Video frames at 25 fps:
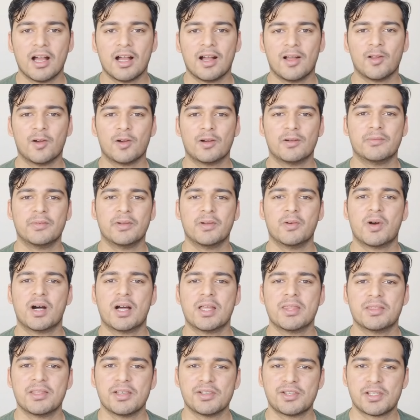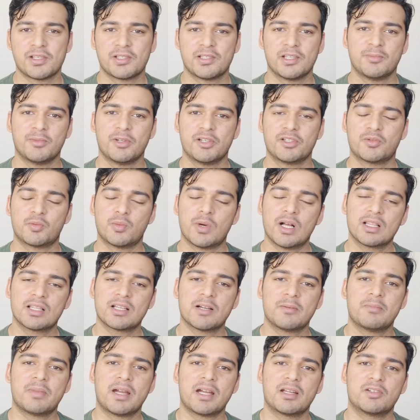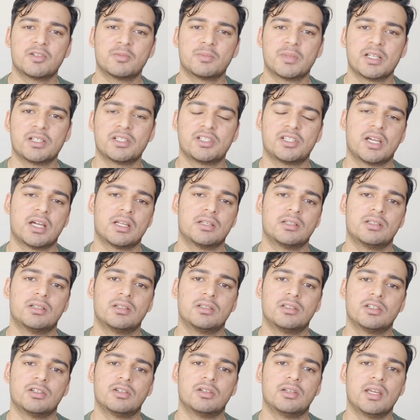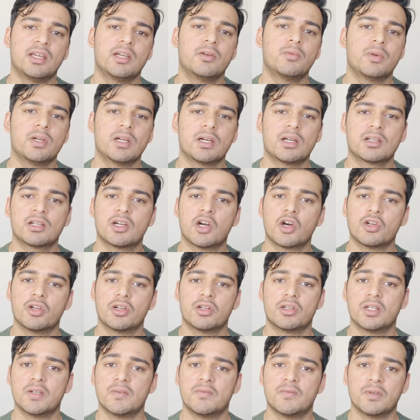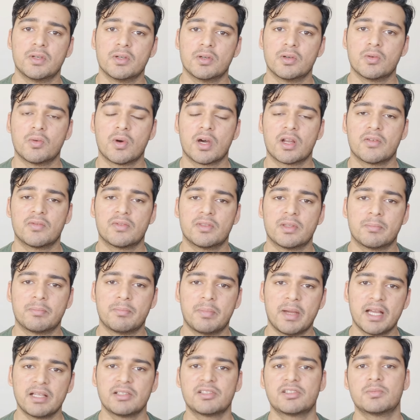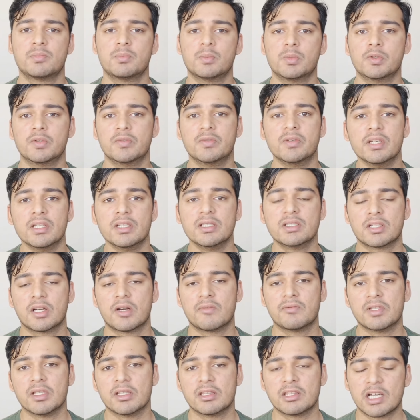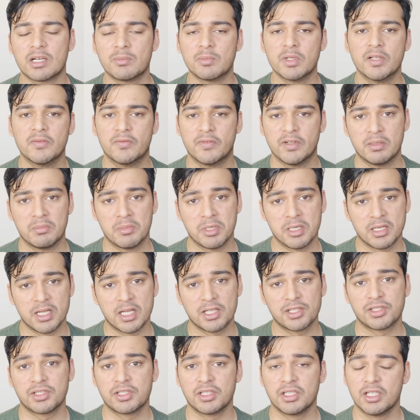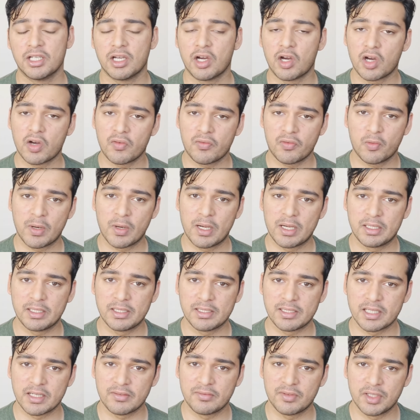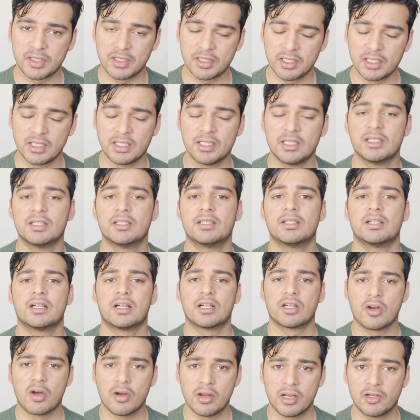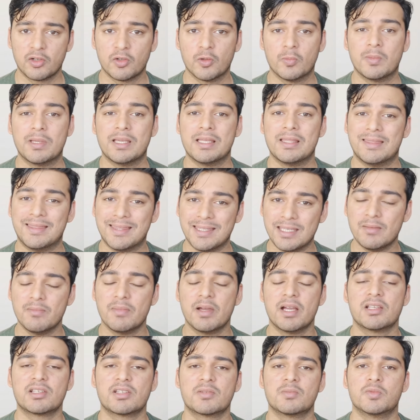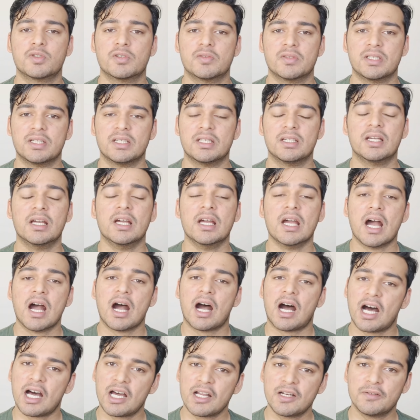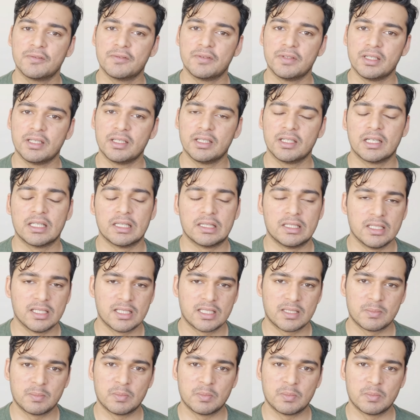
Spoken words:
Hello everyone, this is Nimish. Welcome back to my channel. Today we are going to review one of the best movies of the Tamil film industry of 2017. According to me, the best movie, Aruvi. This